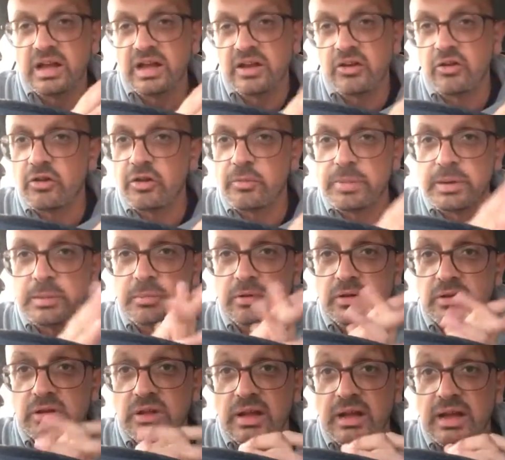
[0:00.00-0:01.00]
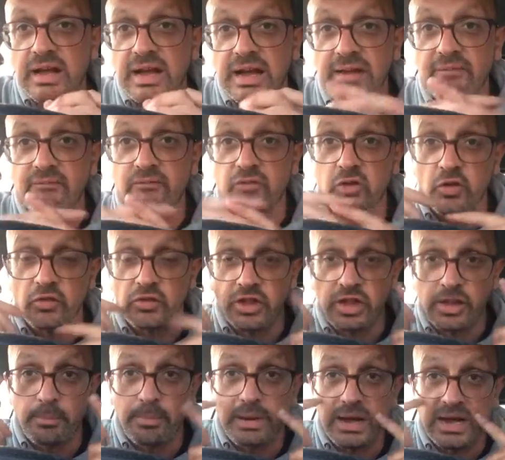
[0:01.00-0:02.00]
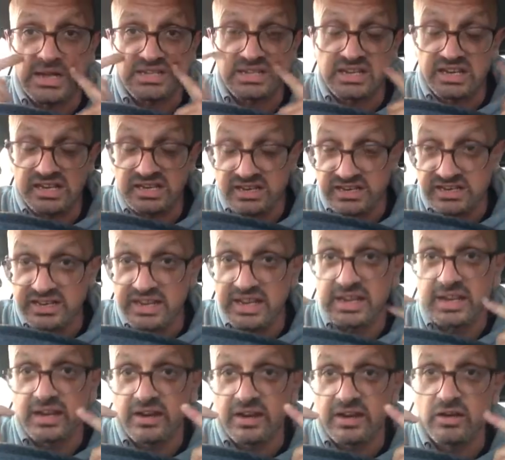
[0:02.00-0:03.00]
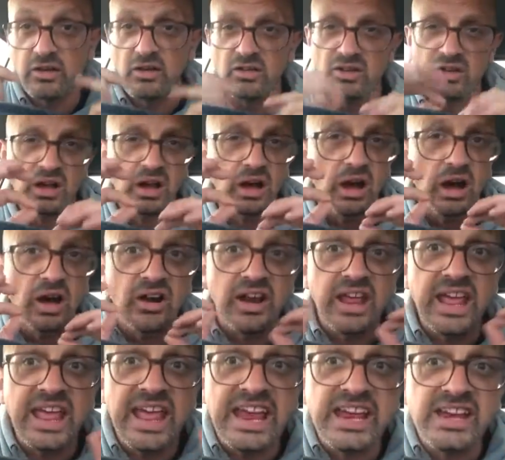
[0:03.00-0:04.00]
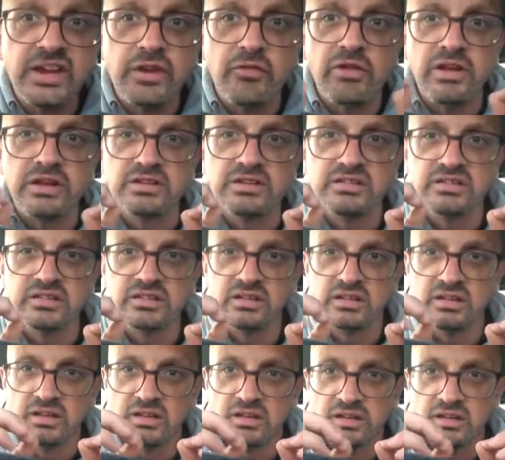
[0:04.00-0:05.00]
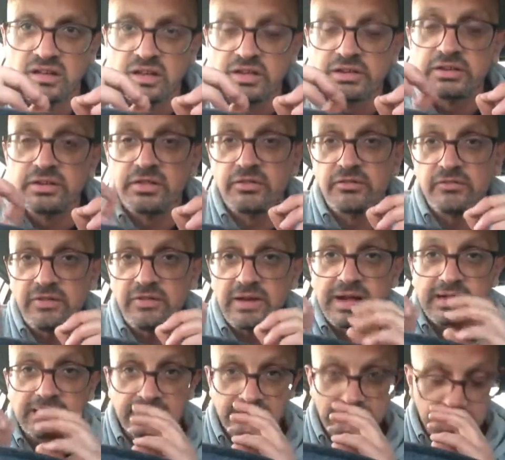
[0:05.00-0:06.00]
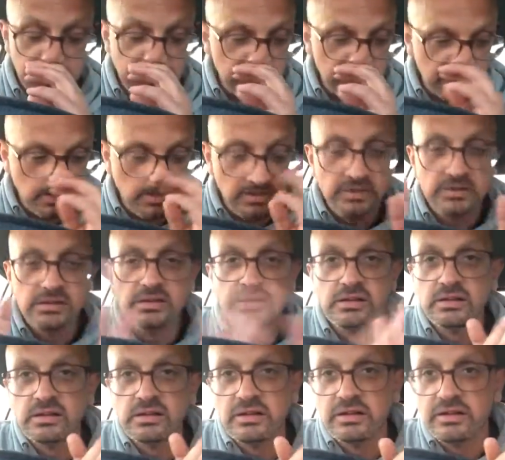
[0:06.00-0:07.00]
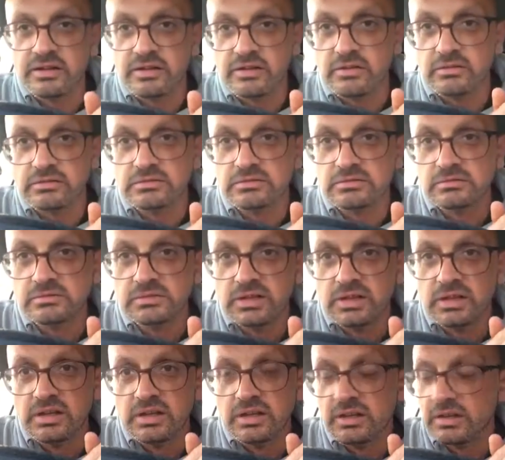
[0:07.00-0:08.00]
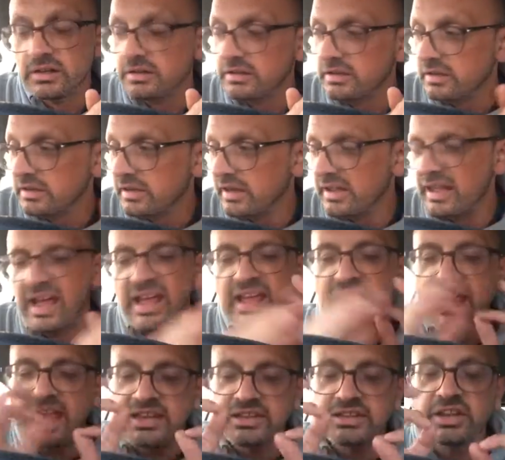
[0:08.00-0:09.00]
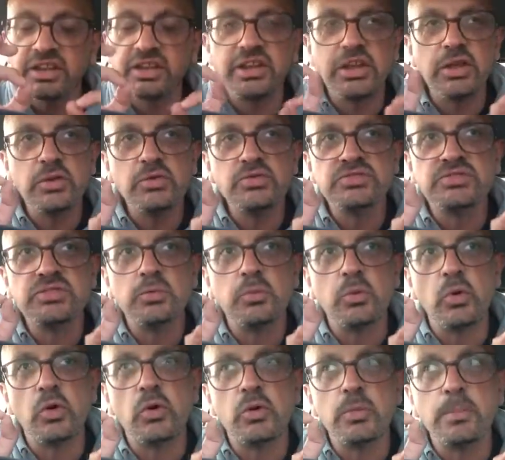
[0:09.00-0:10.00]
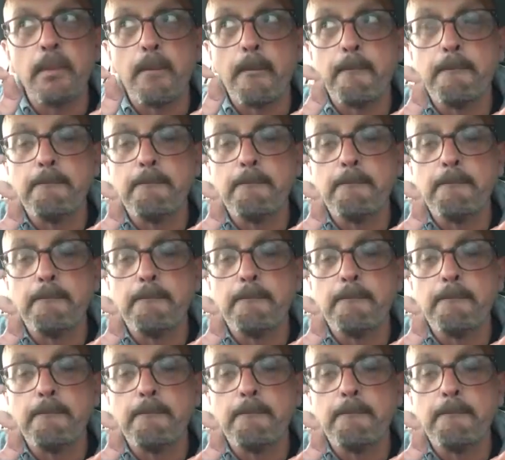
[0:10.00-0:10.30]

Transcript: a lot of people haven't got the capacity to take it in, or are ignorant to the fact that, you know, I hate to use the word